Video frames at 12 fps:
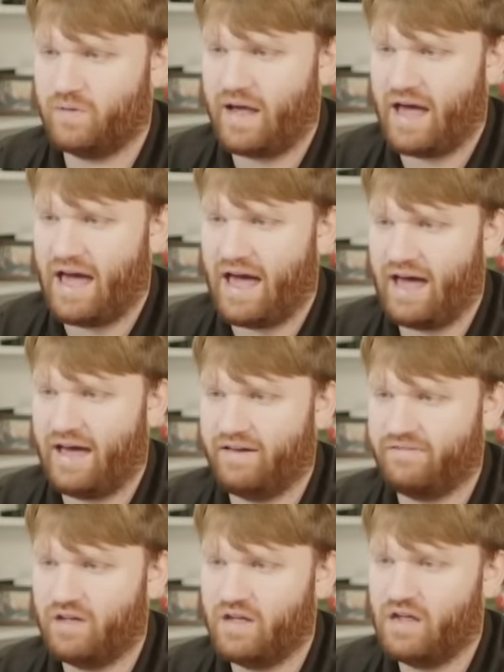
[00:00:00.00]

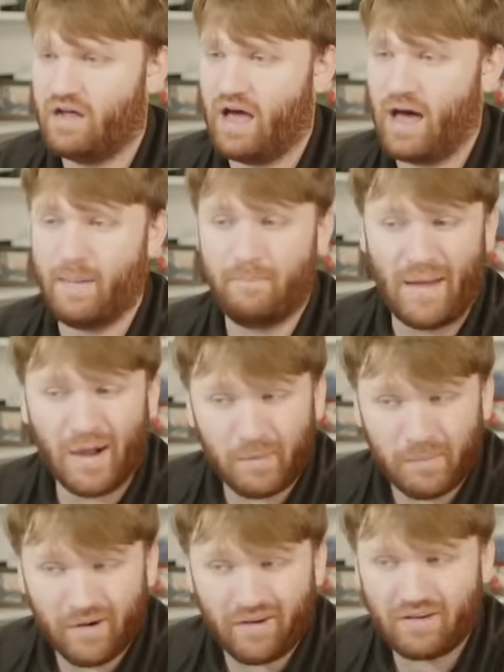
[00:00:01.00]
have Betterbird.